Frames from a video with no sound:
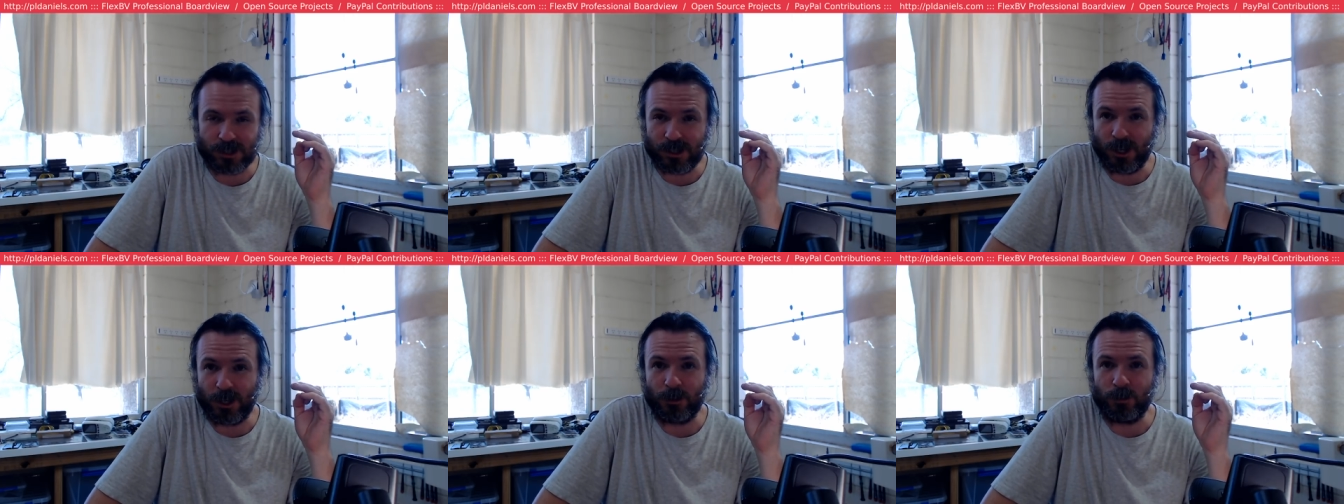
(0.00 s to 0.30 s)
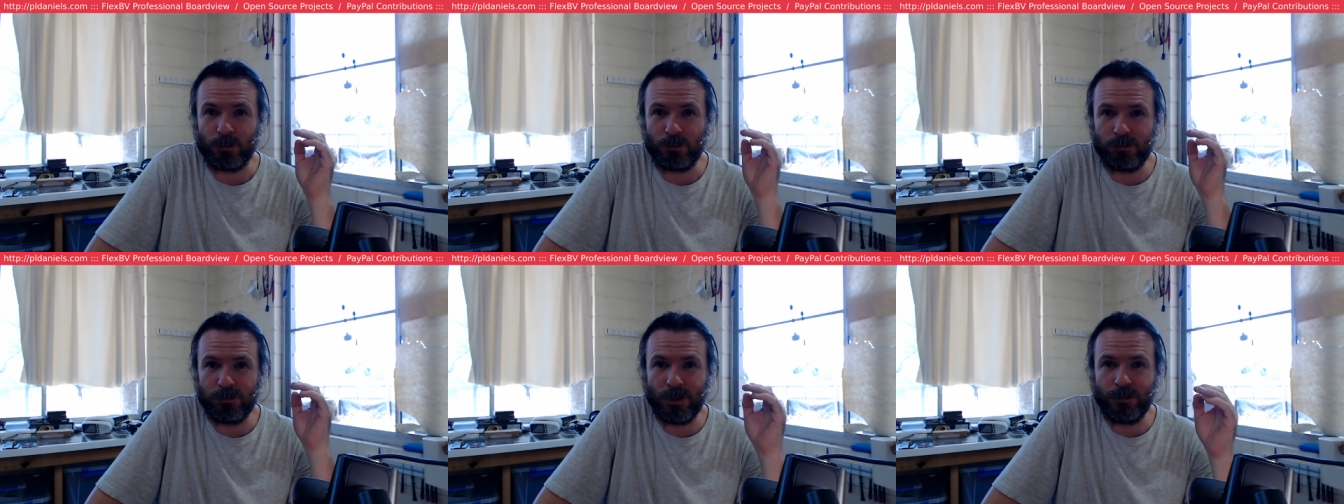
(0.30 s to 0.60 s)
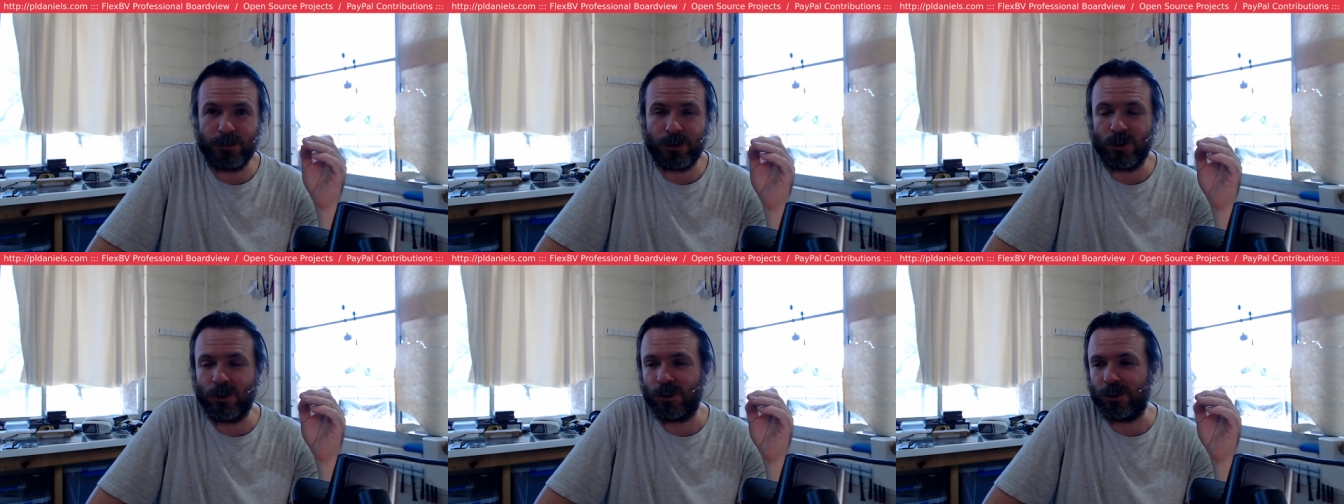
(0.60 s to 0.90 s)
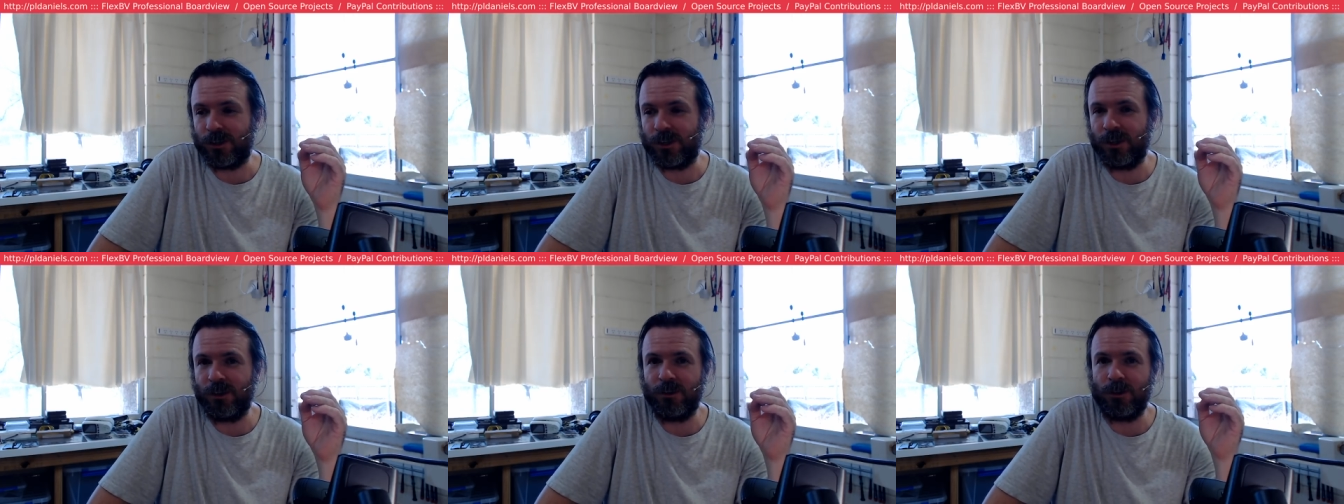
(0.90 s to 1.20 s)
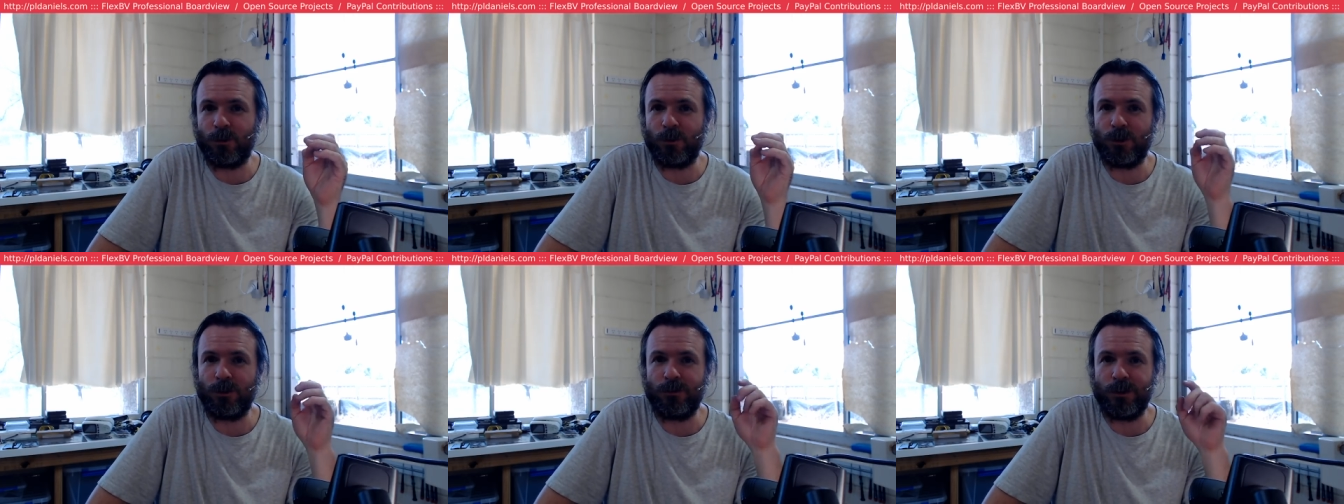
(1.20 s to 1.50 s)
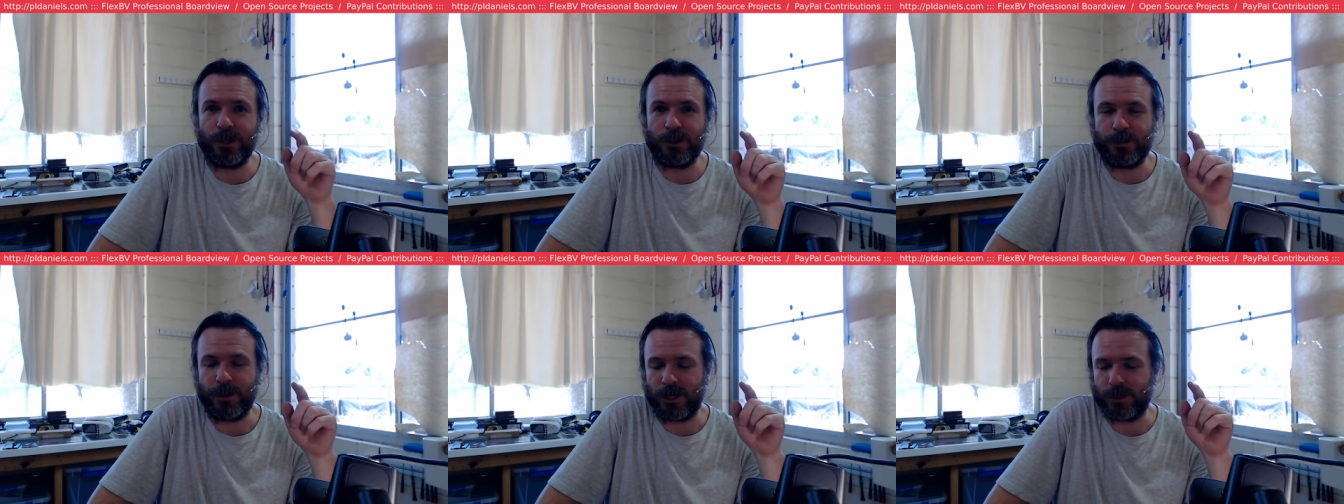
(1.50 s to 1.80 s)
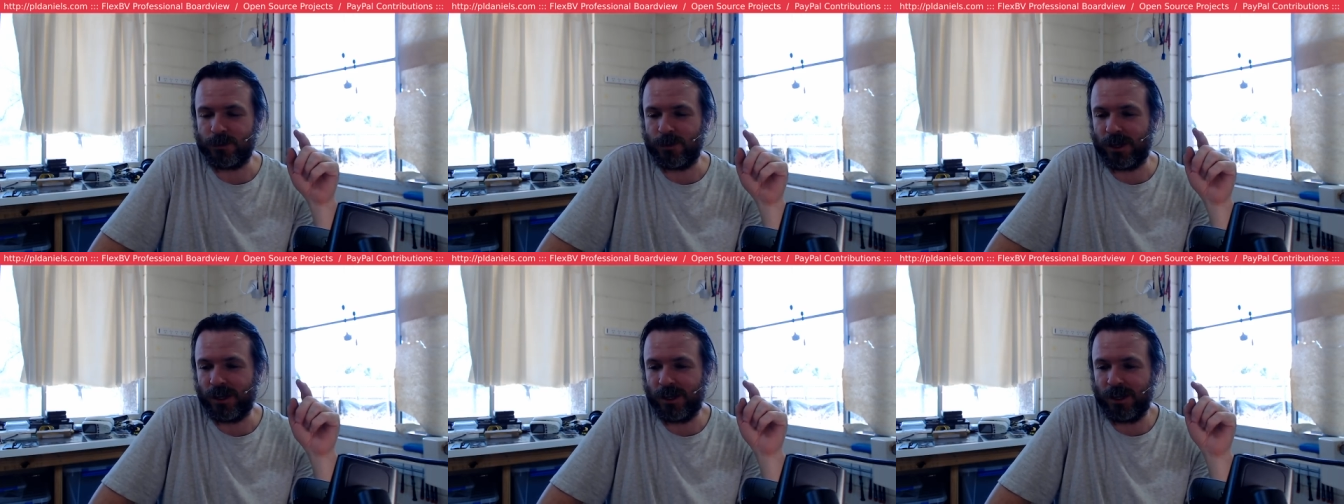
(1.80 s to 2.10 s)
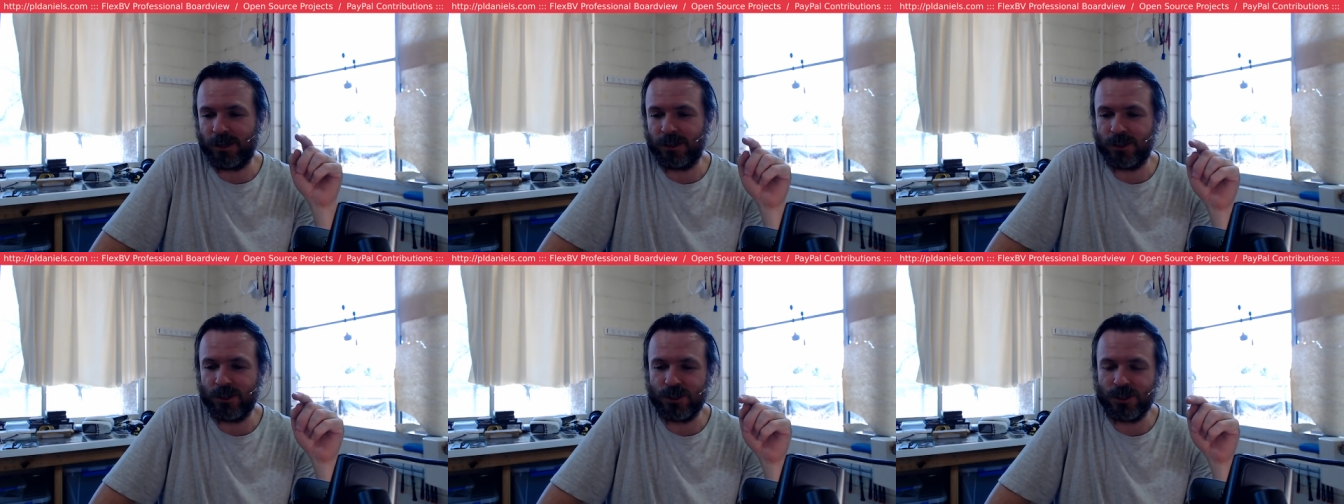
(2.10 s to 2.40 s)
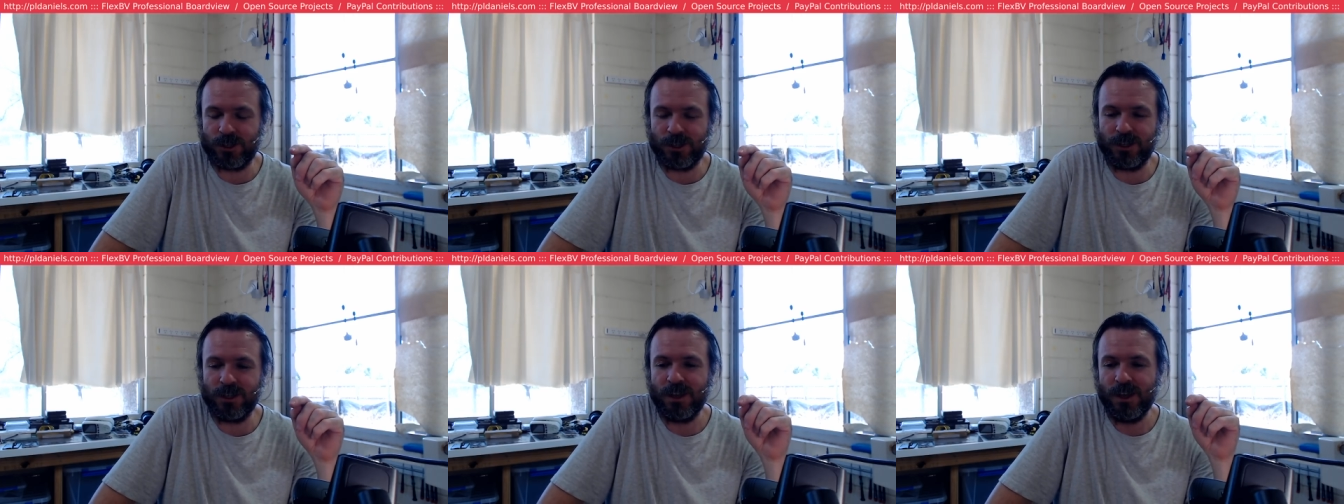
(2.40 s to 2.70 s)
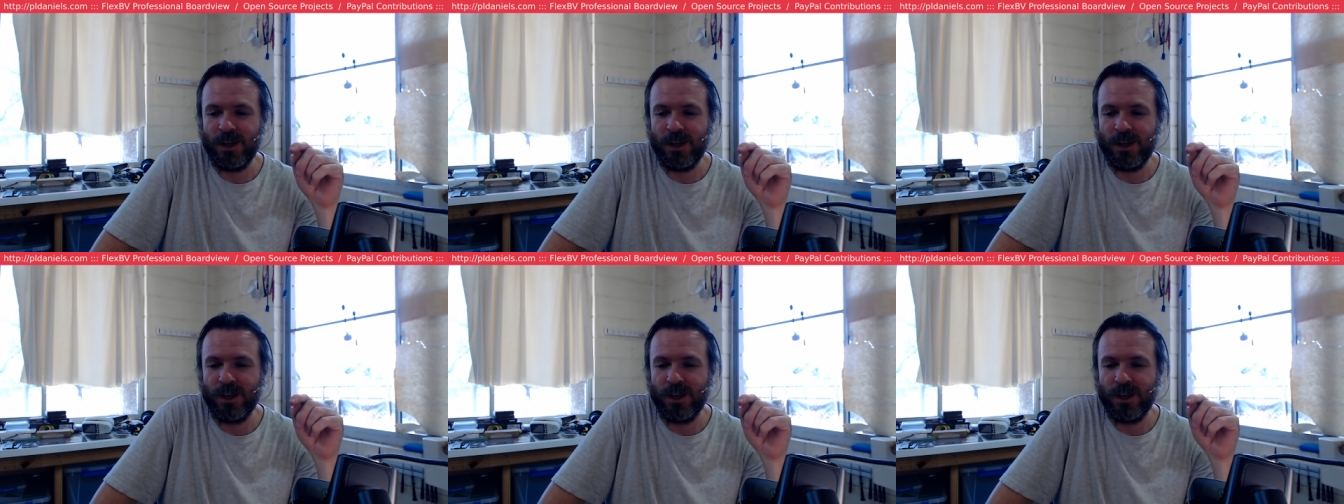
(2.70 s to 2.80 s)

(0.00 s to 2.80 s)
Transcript: getting blimmin' hot in here and I want to race back to my air conditioning,